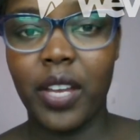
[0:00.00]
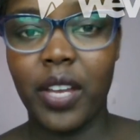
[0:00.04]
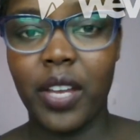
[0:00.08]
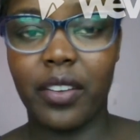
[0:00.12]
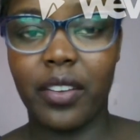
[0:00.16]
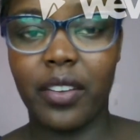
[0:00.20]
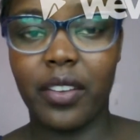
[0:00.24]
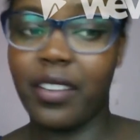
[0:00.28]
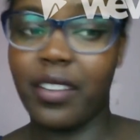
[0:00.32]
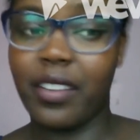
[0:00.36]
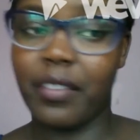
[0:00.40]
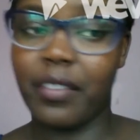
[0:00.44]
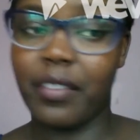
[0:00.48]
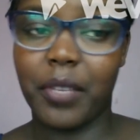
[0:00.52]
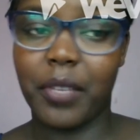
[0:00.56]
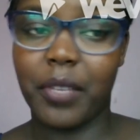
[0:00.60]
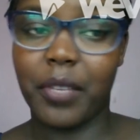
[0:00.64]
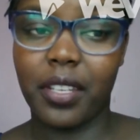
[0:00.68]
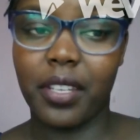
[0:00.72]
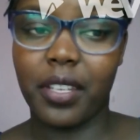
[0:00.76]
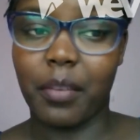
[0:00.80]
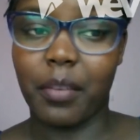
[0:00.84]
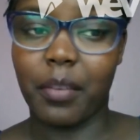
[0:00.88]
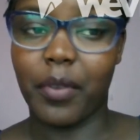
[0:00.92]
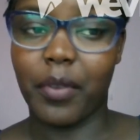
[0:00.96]
Remedy
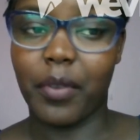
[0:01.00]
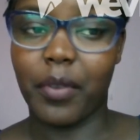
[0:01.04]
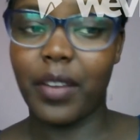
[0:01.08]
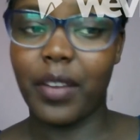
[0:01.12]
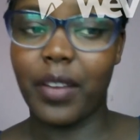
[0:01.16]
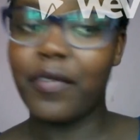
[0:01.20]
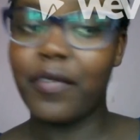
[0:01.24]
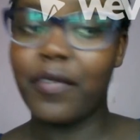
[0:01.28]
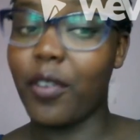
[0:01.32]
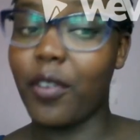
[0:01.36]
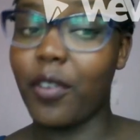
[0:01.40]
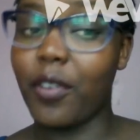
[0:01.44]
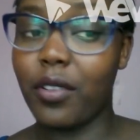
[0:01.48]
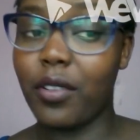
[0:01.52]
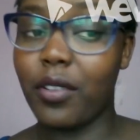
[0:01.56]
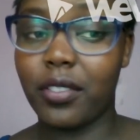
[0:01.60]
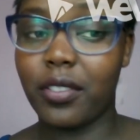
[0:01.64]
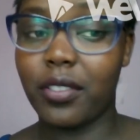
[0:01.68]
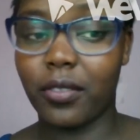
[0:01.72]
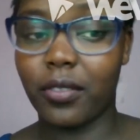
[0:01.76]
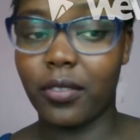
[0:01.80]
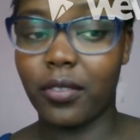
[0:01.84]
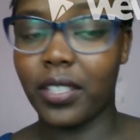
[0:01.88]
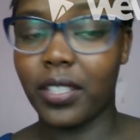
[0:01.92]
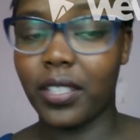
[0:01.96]
number 1, for all
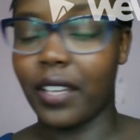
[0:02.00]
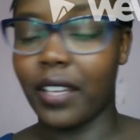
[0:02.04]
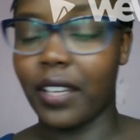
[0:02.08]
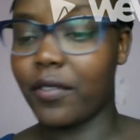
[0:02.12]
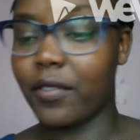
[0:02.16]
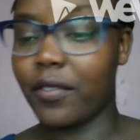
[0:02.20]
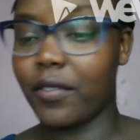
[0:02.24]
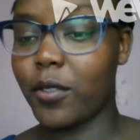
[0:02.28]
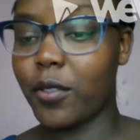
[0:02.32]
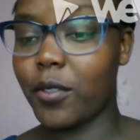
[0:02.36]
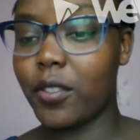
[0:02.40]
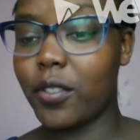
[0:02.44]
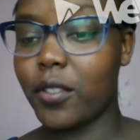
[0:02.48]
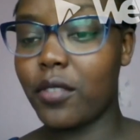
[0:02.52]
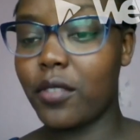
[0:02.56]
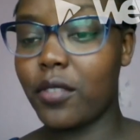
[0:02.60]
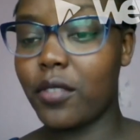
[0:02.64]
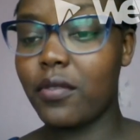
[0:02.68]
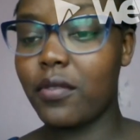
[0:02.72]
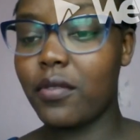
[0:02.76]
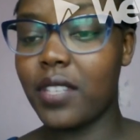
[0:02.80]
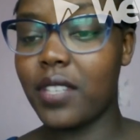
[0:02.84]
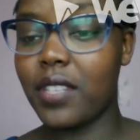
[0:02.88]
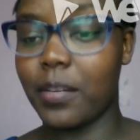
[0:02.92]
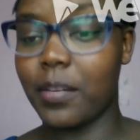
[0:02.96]
torts I have taught
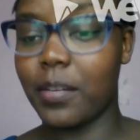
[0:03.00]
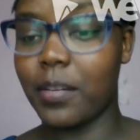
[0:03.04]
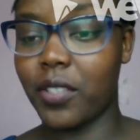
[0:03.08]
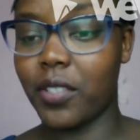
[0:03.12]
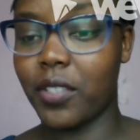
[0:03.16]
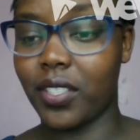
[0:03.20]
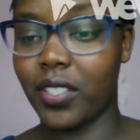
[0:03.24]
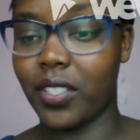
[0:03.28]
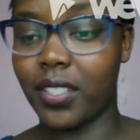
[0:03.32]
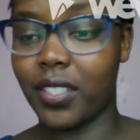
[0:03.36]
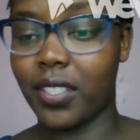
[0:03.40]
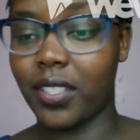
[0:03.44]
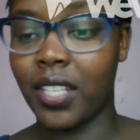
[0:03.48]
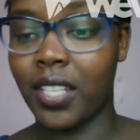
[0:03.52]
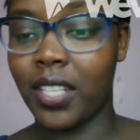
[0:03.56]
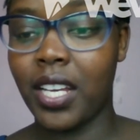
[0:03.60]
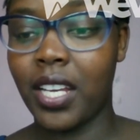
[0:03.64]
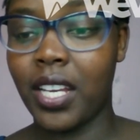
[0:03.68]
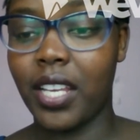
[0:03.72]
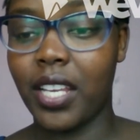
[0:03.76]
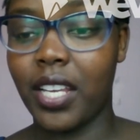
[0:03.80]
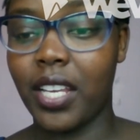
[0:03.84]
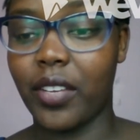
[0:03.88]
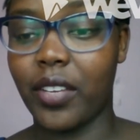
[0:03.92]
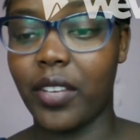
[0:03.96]
you, damages.
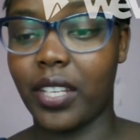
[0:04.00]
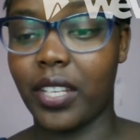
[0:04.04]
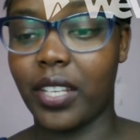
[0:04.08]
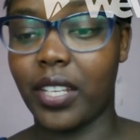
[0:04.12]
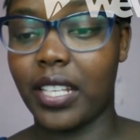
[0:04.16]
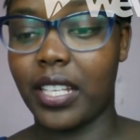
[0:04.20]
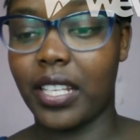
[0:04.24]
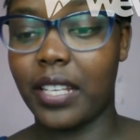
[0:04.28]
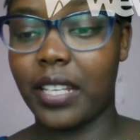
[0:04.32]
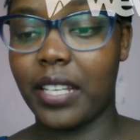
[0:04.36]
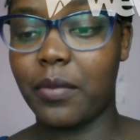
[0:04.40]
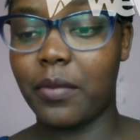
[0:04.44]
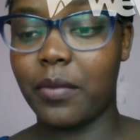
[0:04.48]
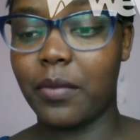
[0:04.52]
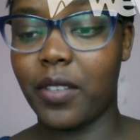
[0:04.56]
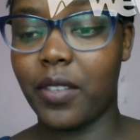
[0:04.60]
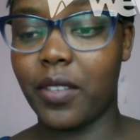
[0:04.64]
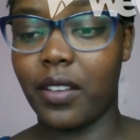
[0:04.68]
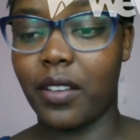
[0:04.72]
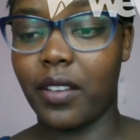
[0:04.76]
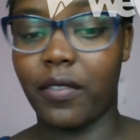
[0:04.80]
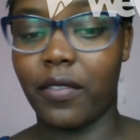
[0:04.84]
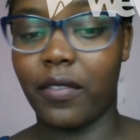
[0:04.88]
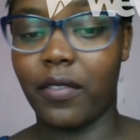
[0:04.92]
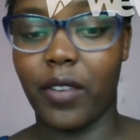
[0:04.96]
You can claim
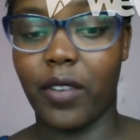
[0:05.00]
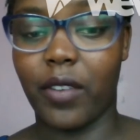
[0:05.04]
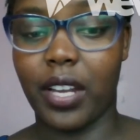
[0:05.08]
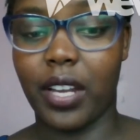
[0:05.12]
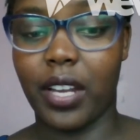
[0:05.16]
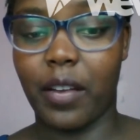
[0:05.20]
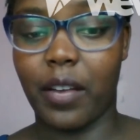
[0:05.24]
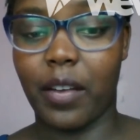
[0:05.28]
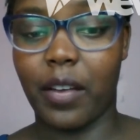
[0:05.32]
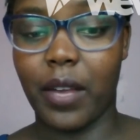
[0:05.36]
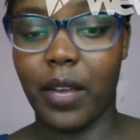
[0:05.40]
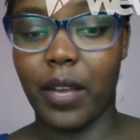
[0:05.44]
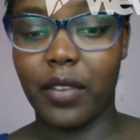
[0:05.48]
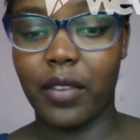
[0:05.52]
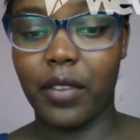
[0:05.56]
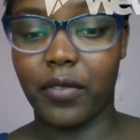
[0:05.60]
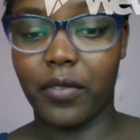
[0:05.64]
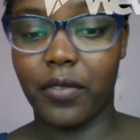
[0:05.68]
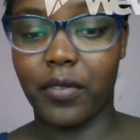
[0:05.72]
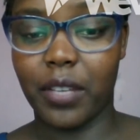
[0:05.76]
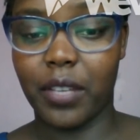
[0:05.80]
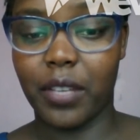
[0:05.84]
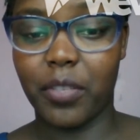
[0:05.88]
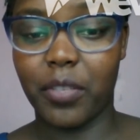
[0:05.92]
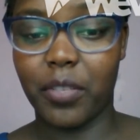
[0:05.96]
for an award
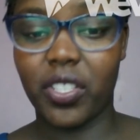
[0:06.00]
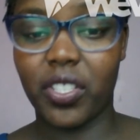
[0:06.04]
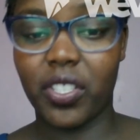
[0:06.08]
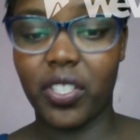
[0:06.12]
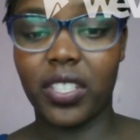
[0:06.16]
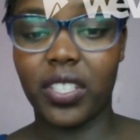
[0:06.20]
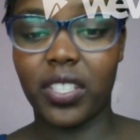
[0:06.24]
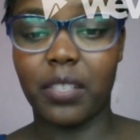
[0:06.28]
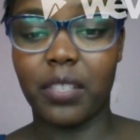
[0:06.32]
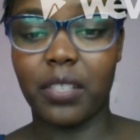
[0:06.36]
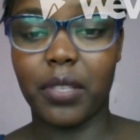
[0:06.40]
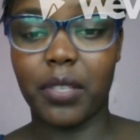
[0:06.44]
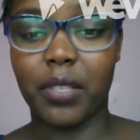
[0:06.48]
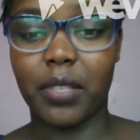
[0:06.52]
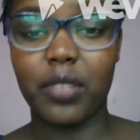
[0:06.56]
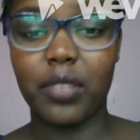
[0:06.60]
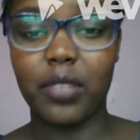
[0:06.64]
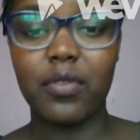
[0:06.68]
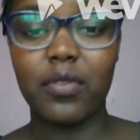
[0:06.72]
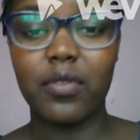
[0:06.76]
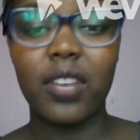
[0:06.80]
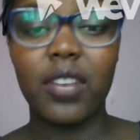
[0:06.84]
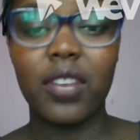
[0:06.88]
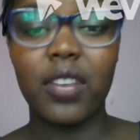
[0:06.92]
of damages. Number 2,